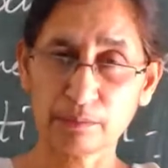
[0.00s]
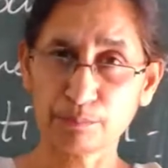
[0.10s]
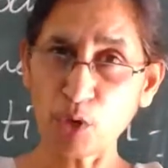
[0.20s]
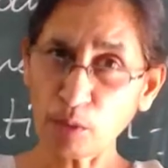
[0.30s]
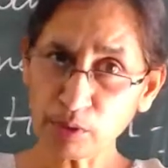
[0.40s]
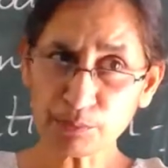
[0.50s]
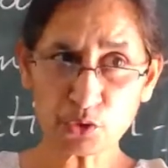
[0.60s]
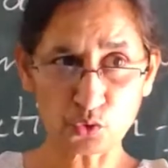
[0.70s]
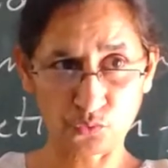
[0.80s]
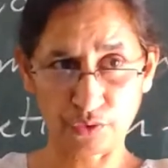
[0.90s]
problems
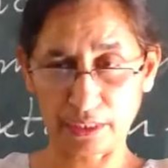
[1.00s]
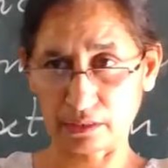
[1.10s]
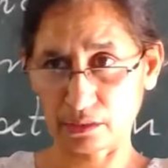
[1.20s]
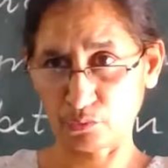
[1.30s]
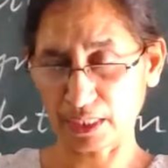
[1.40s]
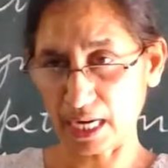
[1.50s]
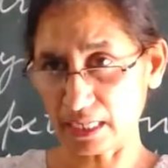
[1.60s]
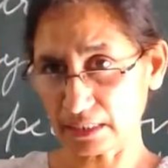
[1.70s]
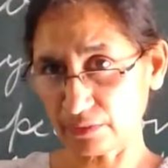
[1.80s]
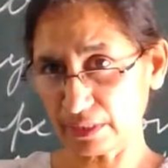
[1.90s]
to face. We
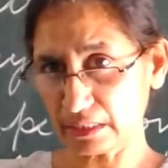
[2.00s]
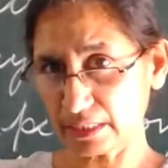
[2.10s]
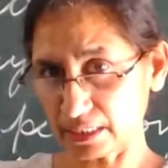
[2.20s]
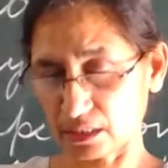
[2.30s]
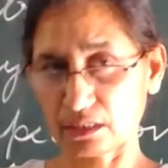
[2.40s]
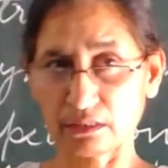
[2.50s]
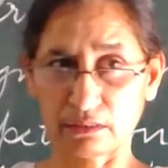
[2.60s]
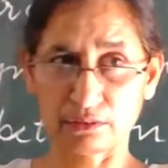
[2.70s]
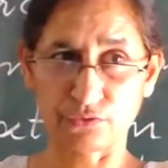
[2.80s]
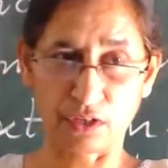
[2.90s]
can't even sit
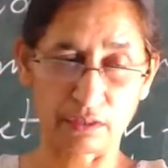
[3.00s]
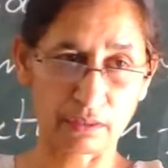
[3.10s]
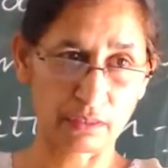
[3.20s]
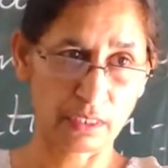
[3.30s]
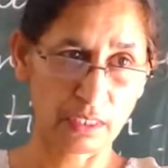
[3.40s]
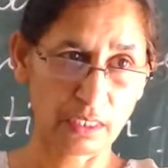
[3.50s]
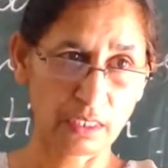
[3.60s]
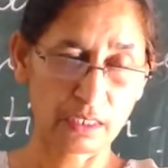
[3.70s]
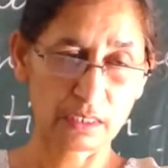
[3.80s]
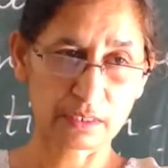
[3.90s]
for
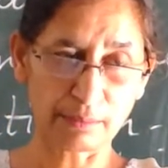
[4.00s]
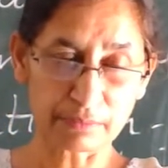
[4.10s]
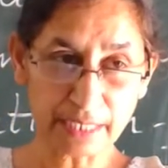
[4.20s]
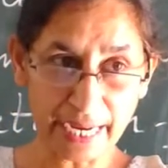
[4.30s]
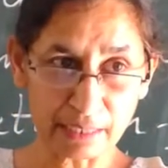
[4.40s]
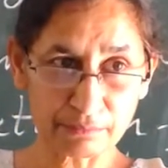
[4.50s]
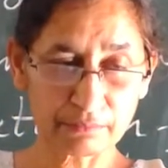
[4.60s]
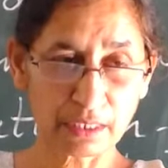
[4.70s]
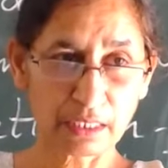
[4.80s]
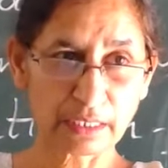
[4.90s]
some
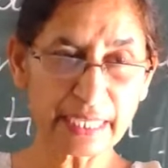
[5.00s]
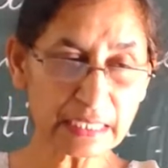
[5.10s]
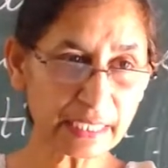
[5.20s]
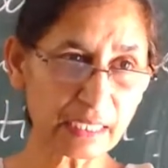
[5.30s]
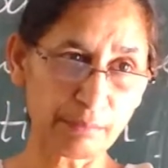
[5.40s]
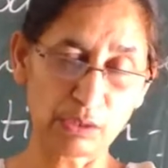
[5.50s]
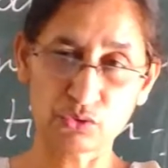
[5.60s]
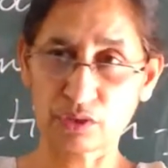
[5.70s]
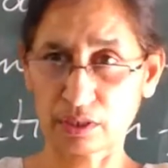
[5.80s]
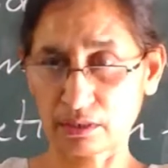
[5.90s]
time thinking
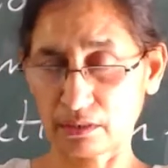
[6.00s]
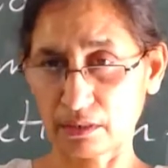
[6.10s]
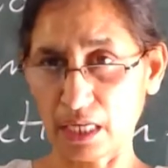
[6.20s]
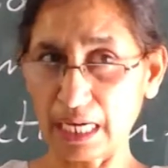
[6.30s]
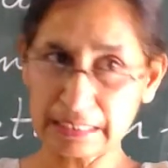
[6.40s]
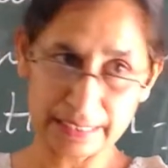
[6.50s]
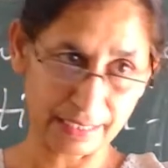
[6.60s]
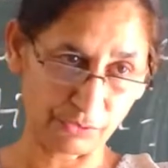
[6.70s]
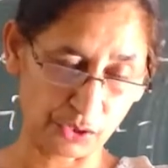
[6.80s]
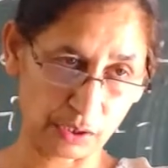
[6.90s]
about
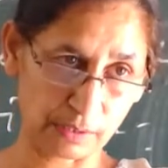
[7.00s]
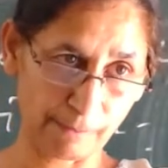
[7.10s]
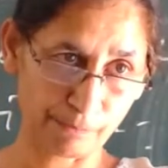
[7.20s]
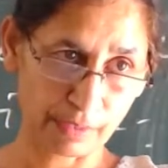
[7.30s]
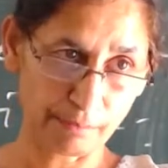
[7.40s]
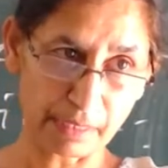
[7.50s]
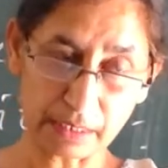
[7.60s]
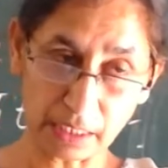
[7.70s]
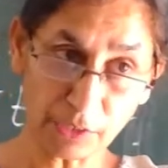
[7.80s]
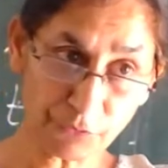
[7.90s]
ourselves.
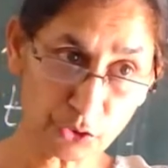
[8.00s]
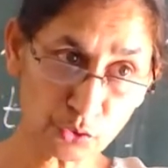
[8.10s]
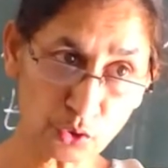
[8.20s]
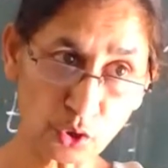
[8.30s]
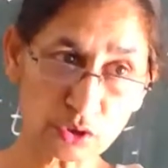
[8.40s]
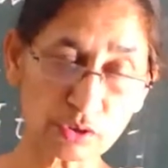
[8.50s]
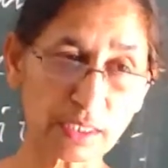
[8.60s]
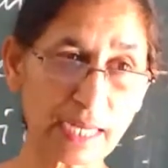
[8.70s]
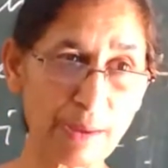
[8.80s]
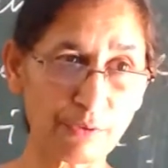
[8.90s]
But if you go to
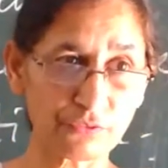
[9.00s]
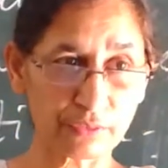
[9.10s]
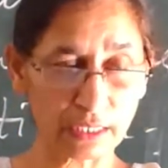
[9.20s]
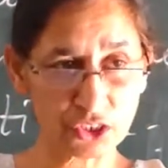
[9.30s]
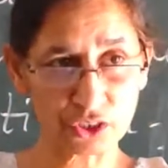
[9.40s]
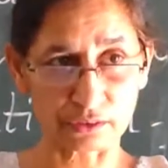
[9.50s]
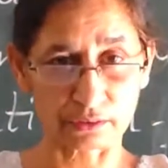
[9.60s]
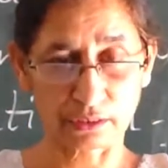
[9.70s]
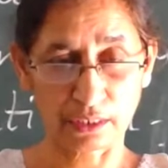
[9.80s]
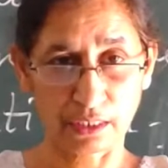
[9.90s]
the lap of nature,
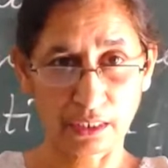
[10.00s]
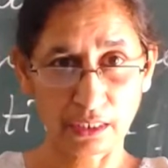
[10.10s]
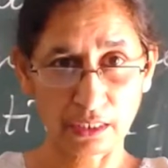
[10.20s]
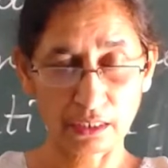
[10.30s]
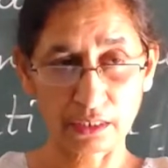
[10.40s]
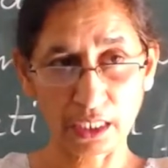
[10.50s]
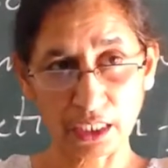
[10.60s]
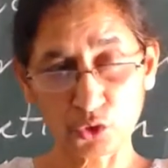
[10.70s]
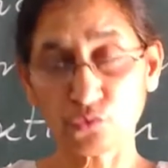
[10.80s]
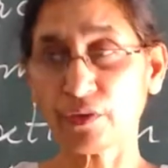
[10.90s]
there
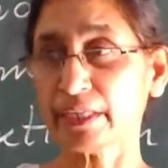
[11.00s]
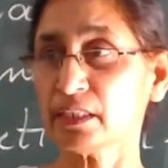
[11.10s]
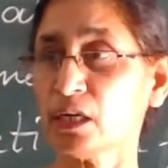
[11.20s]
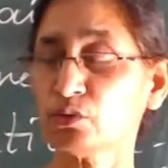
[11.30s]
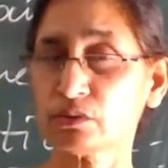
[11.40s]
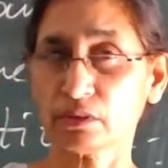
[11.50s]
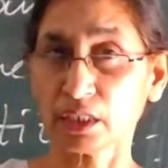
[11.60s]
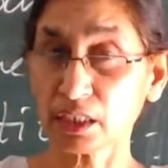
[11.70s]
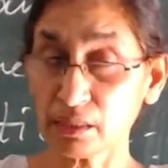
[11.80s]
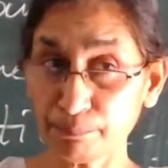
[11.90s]
you find out
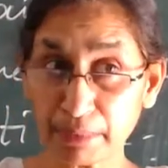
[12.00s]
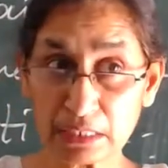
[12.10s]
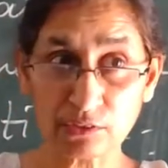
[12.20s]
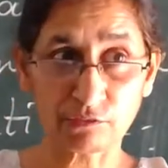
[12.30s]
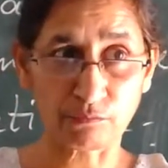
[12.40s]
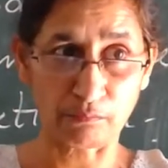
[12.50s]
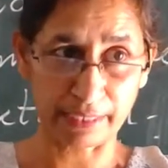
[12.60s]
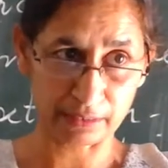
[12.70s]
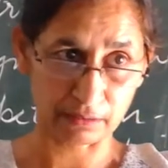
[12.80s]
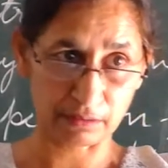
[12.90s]
real peace of
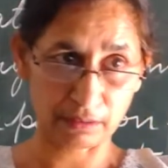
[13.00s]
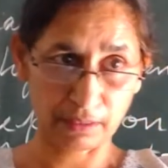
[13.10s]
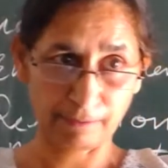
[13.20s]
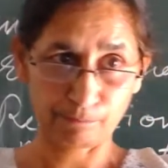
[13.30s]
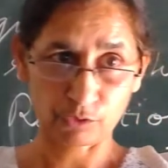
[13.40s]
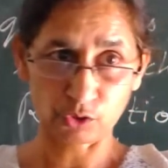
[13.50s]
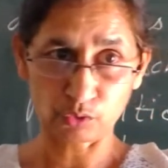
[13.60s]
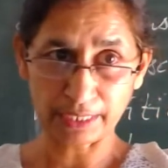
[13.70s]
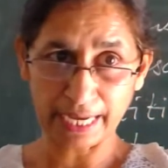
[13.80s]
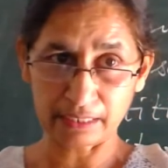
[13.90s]
mind.
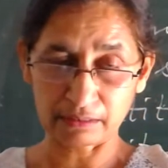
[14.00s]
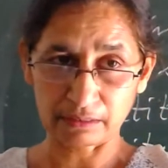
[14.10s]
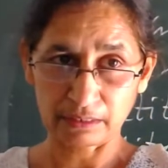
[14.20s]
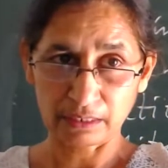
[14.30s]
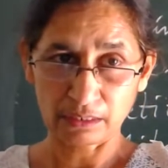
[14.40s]
You can